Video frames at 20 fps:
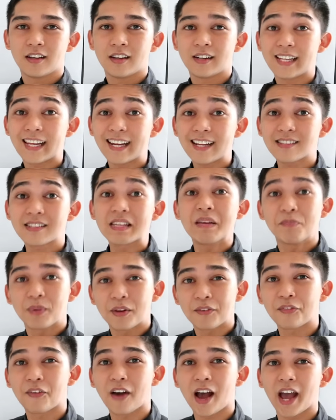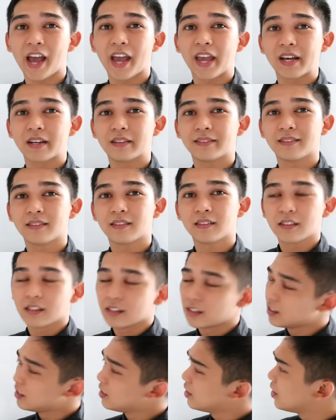Let us simplify.
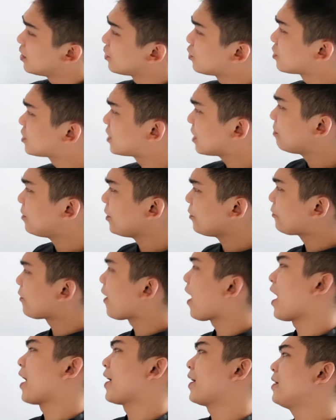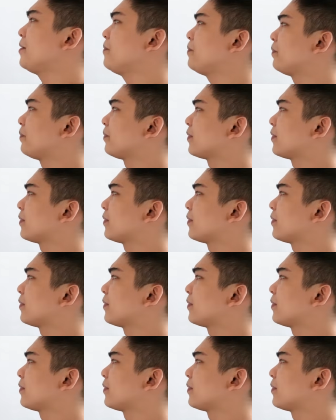To simplify,